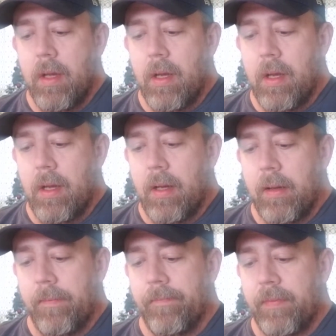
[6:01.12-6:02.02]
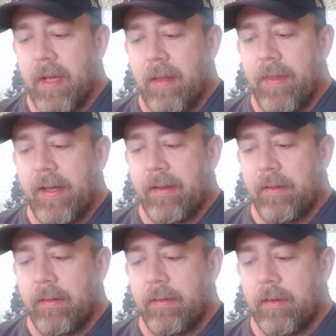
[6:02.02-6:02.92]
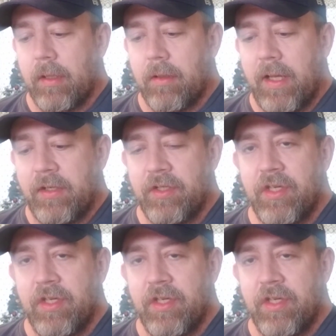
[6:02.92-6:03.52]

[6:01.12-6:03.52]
I think the collector's